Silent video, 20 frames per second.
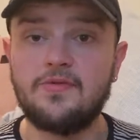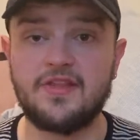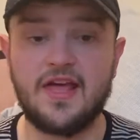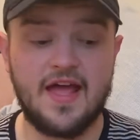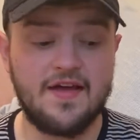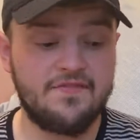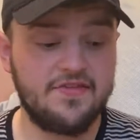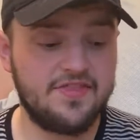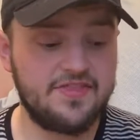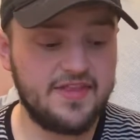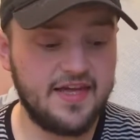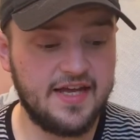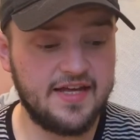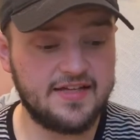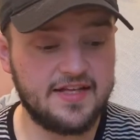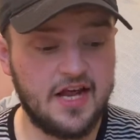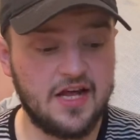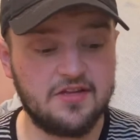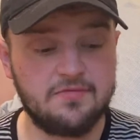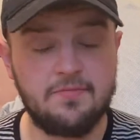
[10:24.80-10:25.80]
was
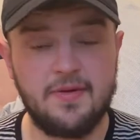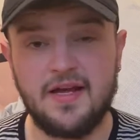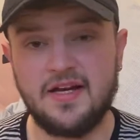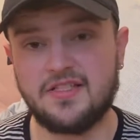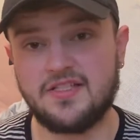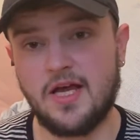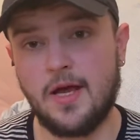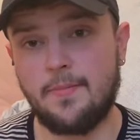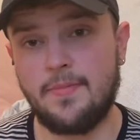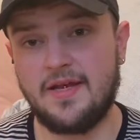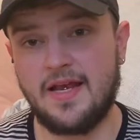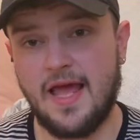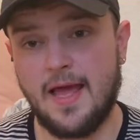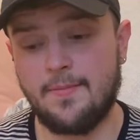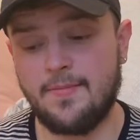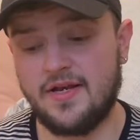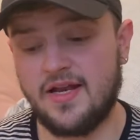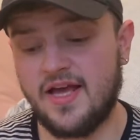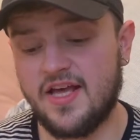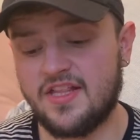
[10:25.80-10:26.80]
everything that was picked up in
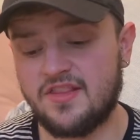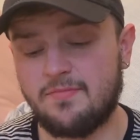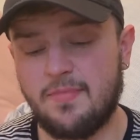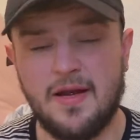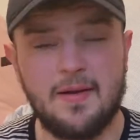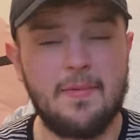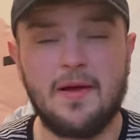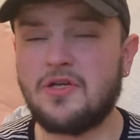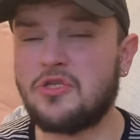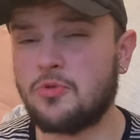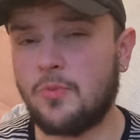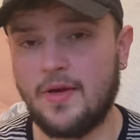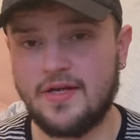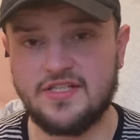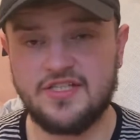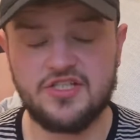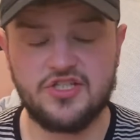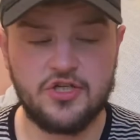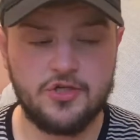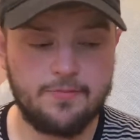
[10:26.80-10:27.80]
M&S. Spent about
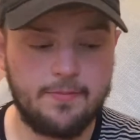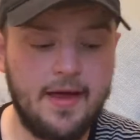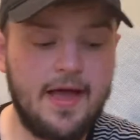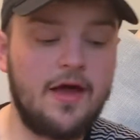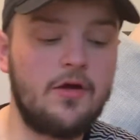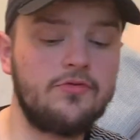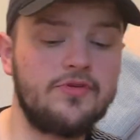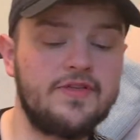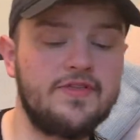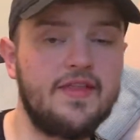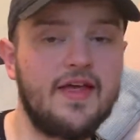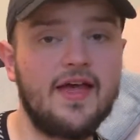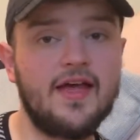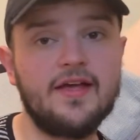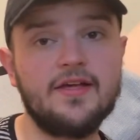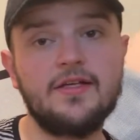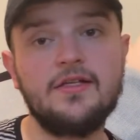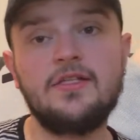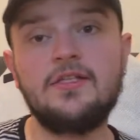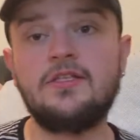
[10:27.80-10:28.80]
£22 in
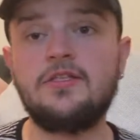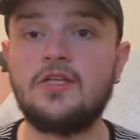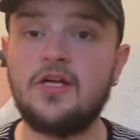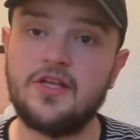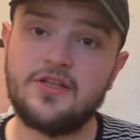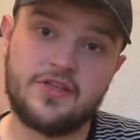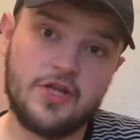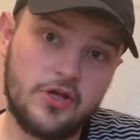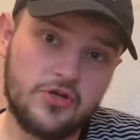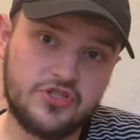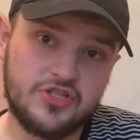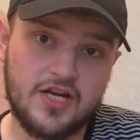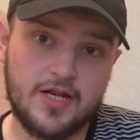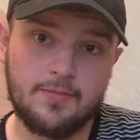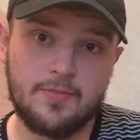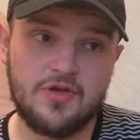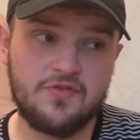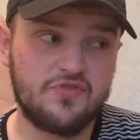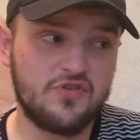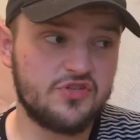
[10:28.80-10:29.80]
there. So shall
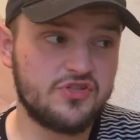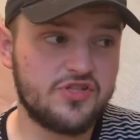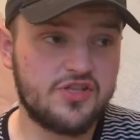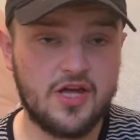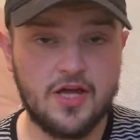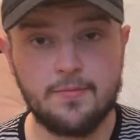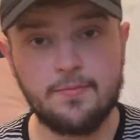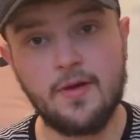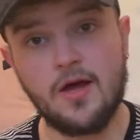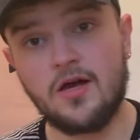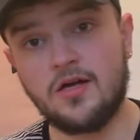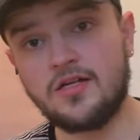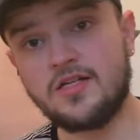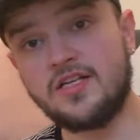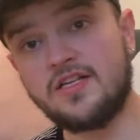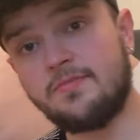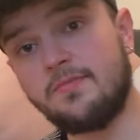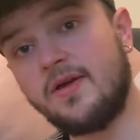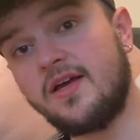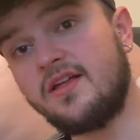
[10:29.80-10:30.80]
I move on to the home
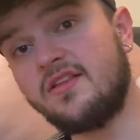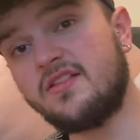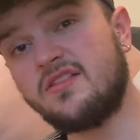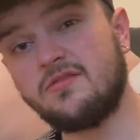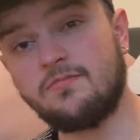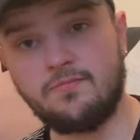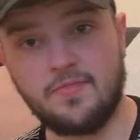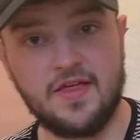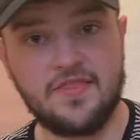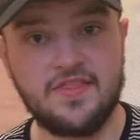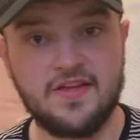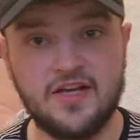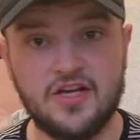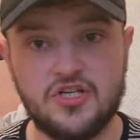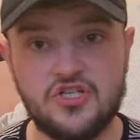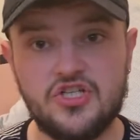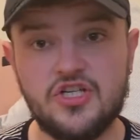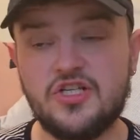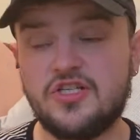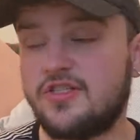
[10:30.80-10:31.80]
bargains bits? I think I
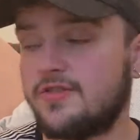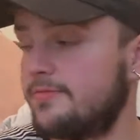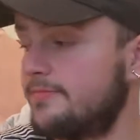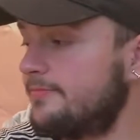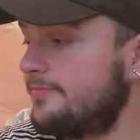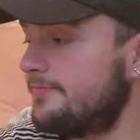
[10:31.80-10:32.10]
should.